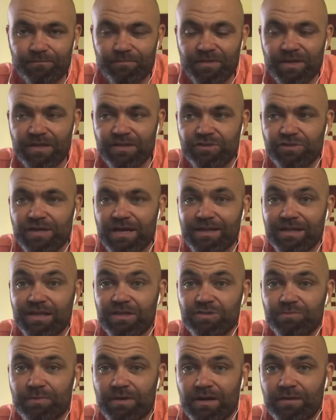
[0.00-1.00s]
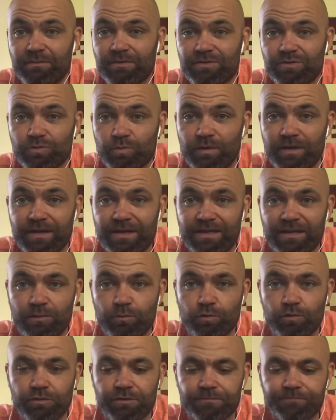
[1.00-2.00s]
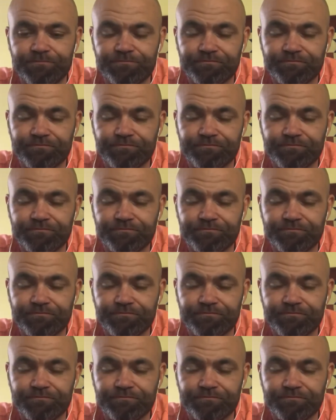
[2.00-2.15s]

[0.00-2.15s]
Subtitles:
He tried experiments where he would